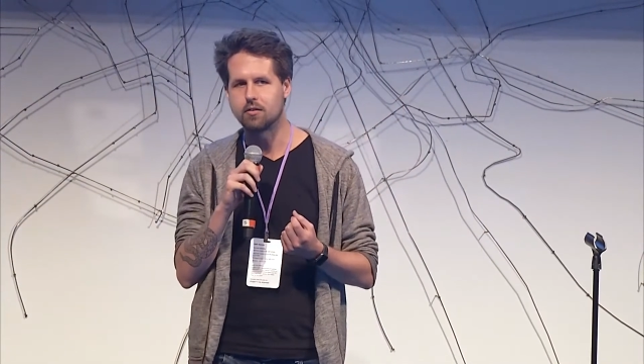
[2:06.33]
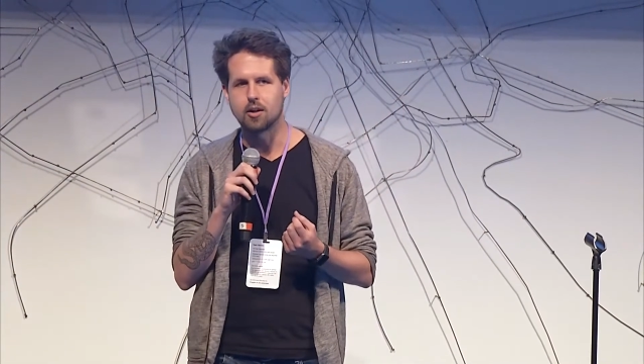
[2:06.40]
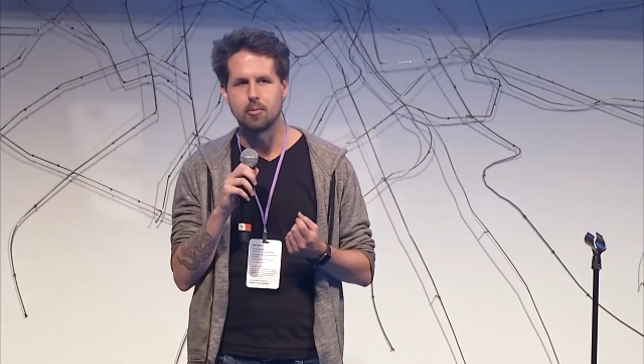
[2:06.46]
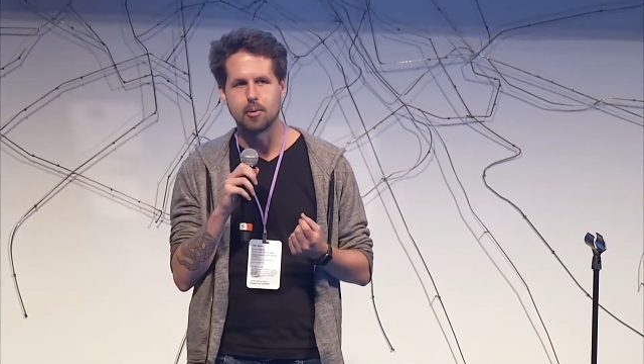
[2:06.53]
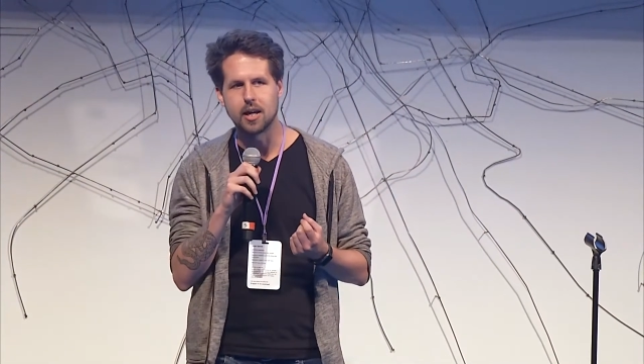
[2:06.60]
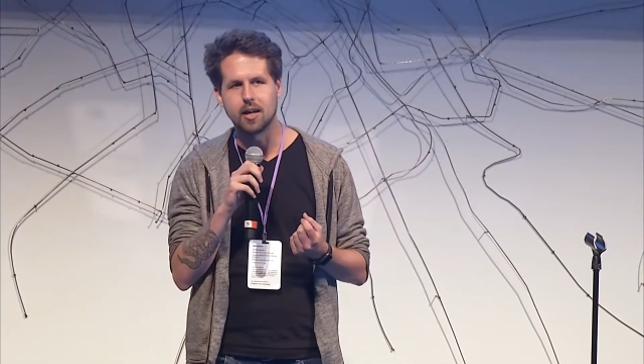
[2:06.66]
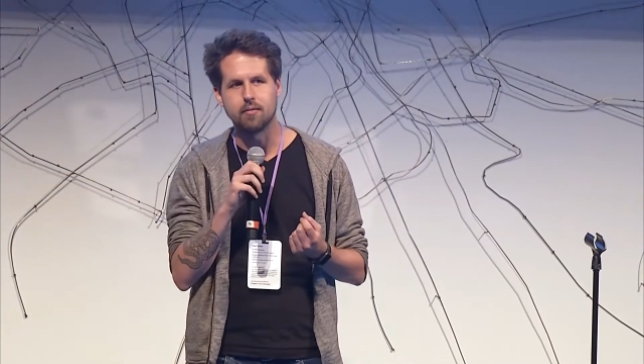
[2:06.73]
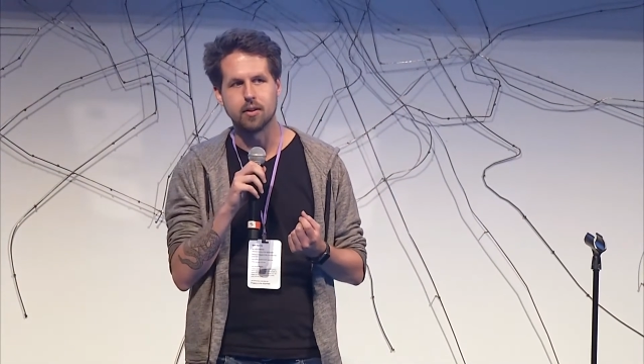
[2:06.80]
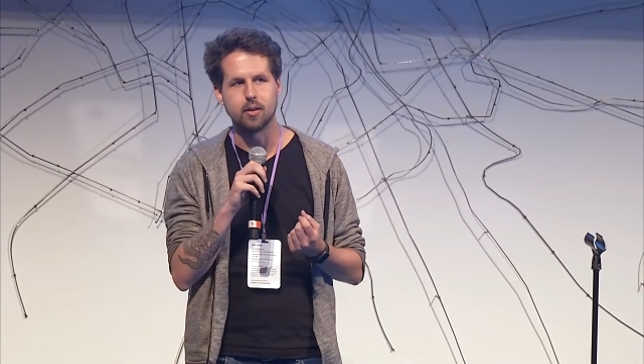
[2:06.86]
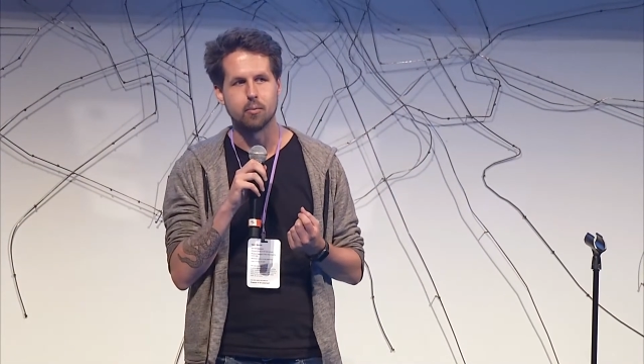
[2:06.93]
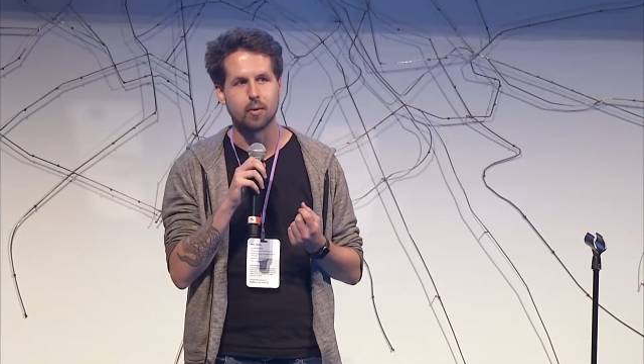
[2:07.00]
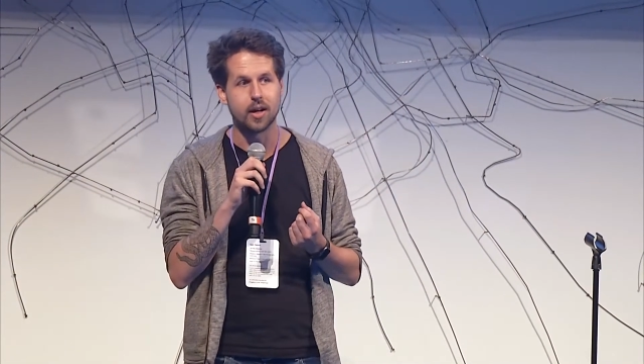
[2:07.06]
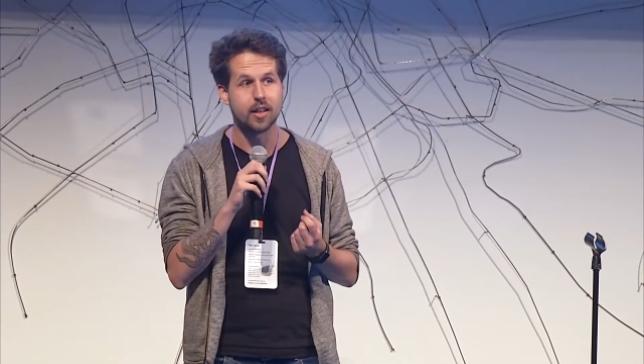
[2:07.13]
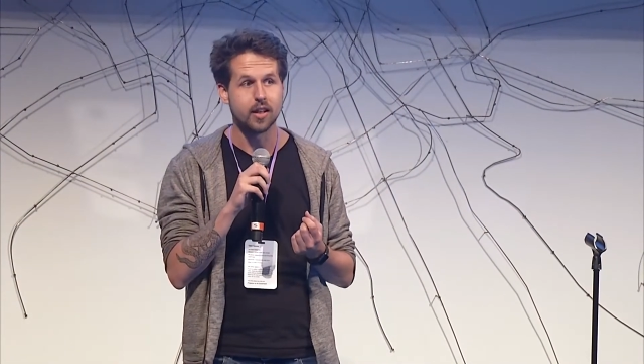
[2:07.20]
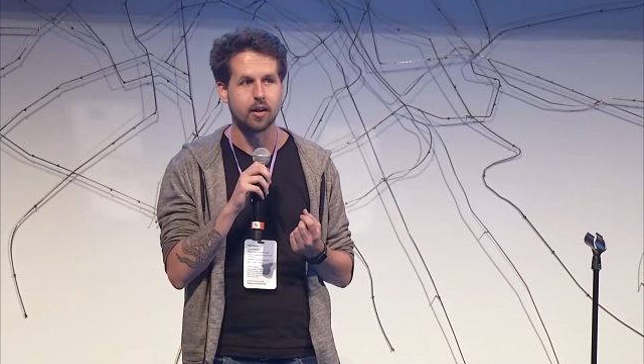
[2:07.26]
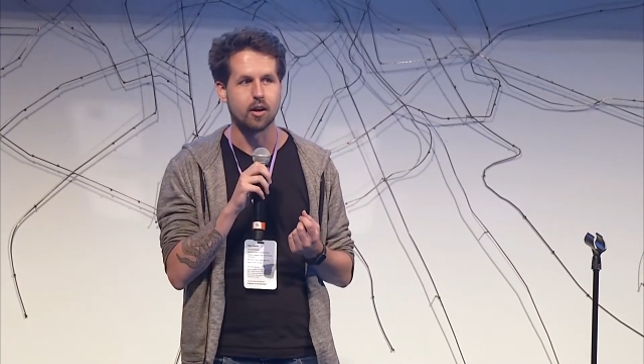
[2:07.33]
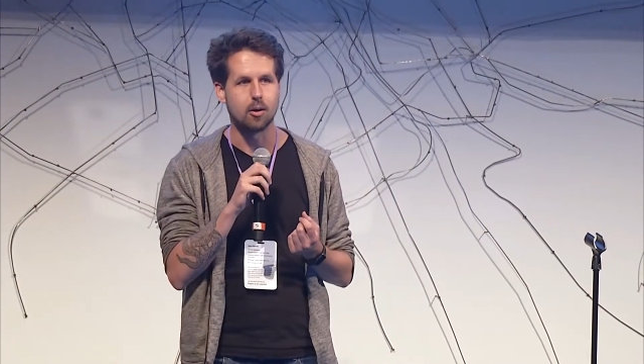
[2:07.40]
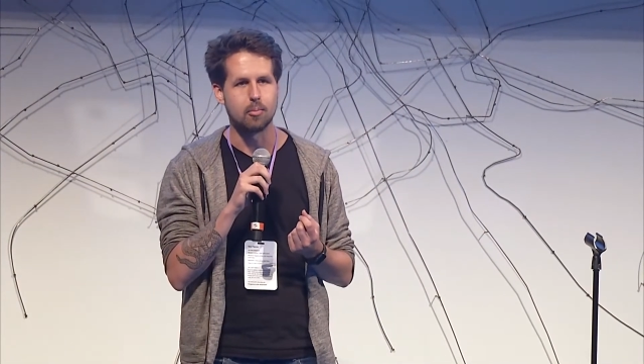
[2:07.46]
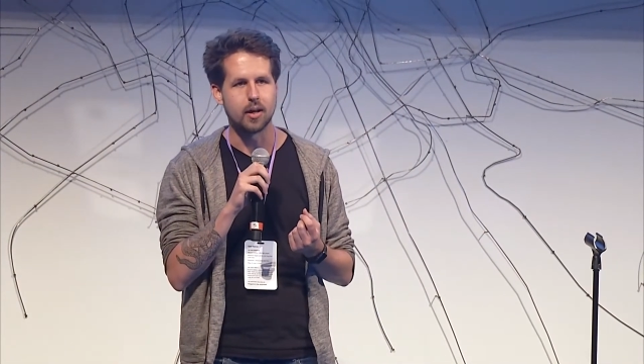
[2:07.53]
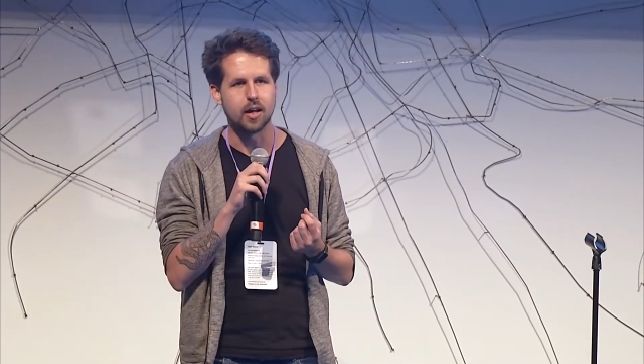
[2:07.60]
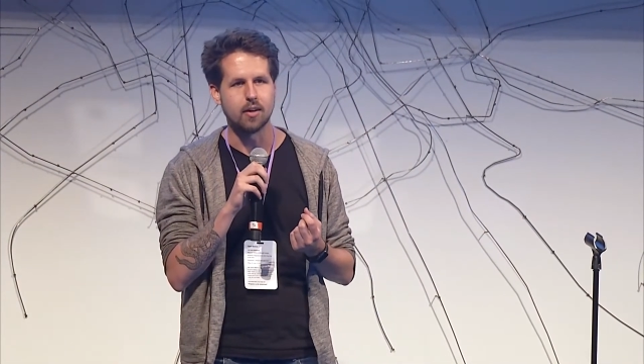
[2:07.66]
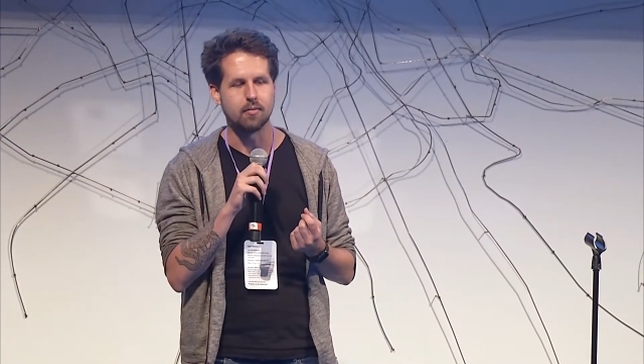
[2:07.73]
are behaving the way they are
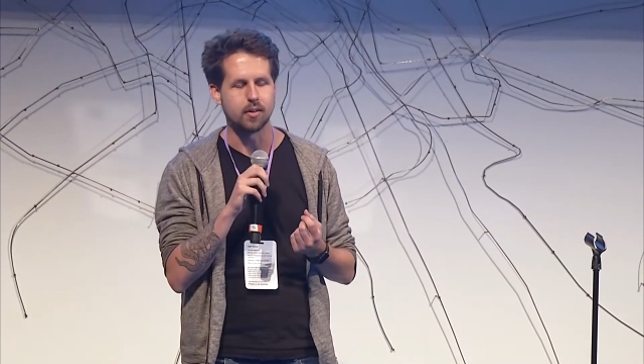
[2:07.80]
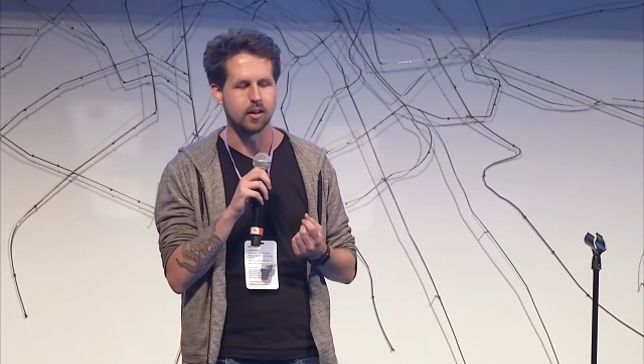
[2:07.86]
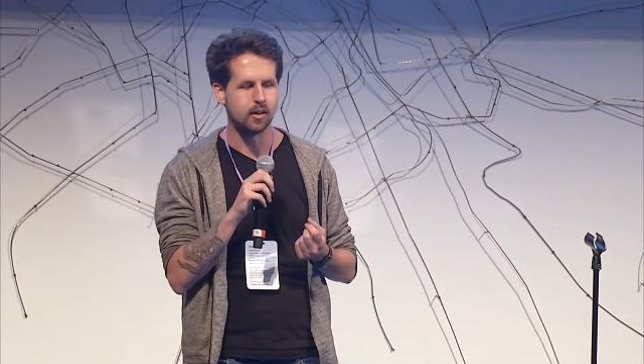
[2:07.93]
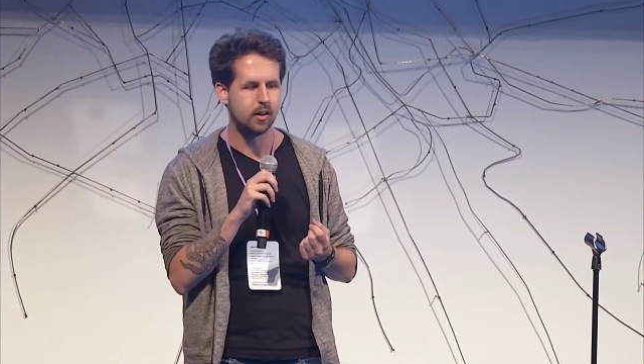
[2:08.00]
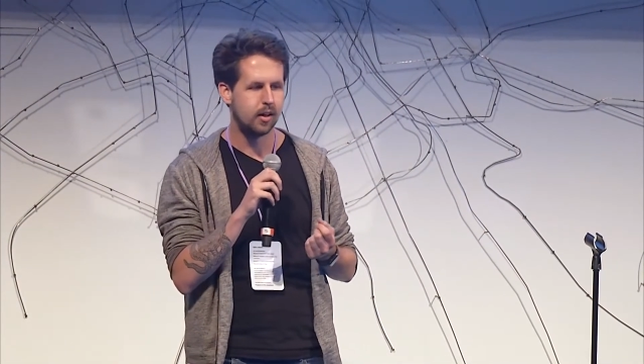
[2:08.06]
behaving.